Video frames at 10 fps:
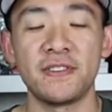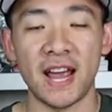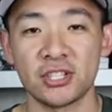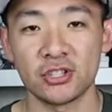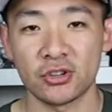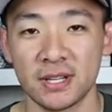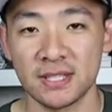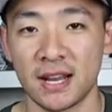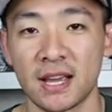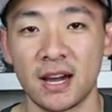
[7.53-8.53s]
fashion
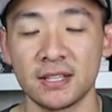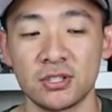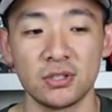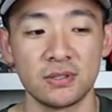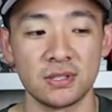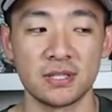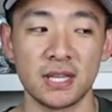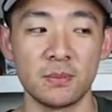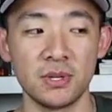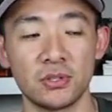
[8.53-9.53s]
trends that I got into since
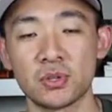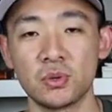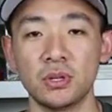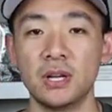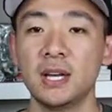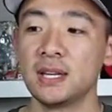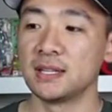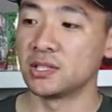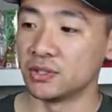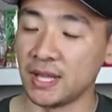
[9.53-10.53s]
like middle school
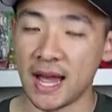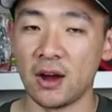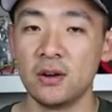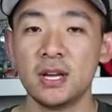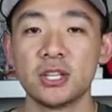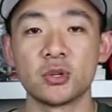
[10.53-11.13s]
until now.